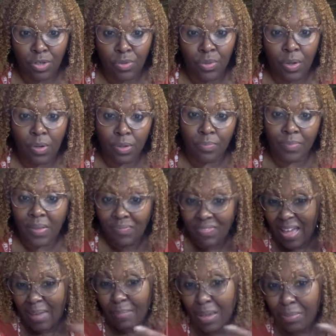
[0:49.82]
or if
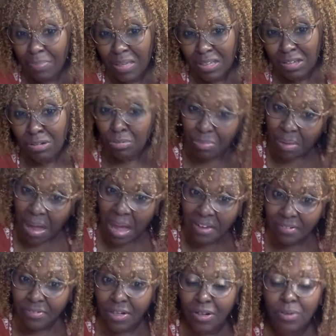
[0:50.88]
that might be you, I don't
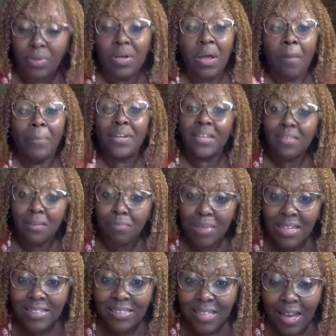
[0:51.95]
know. But in the
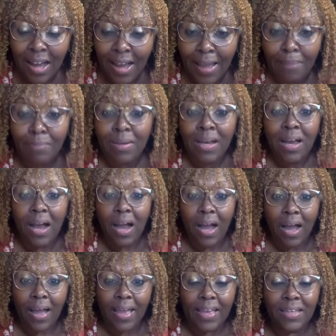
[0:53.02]
meantime,
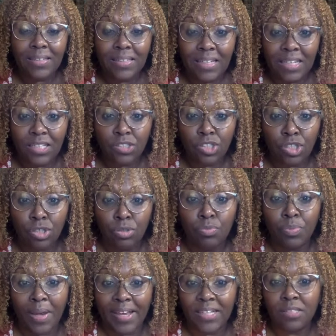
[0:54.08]
I need to
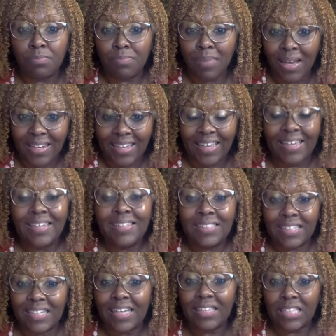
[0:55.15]
raise money to
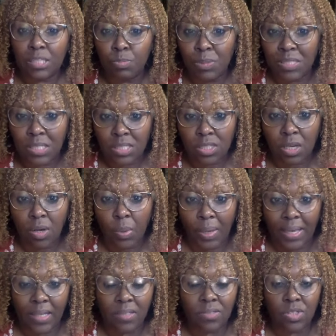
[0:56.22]
get this business
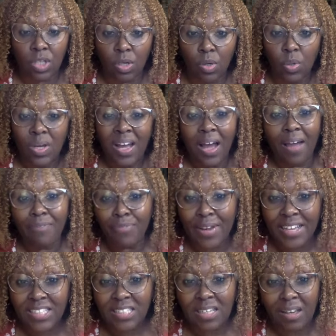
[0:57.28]
going. So I've
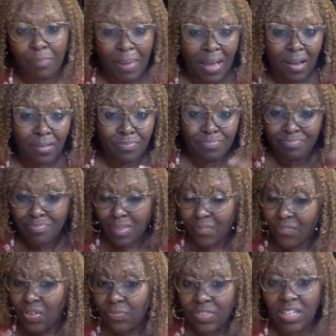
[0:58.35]
raised about
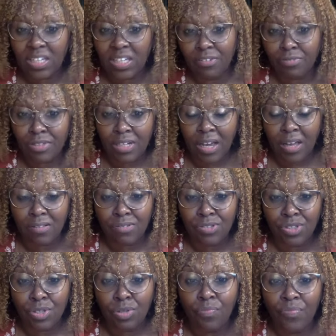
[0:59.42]
$1,500
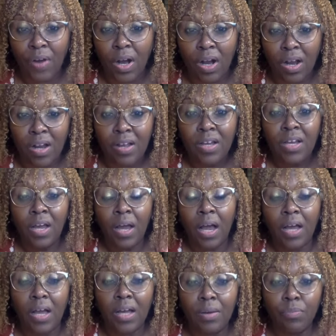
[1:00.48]
so far
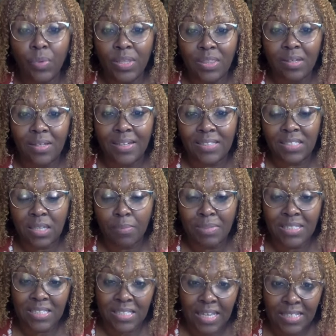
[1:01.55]
with some
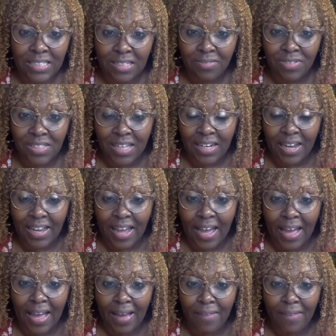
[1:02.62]
incentives that I have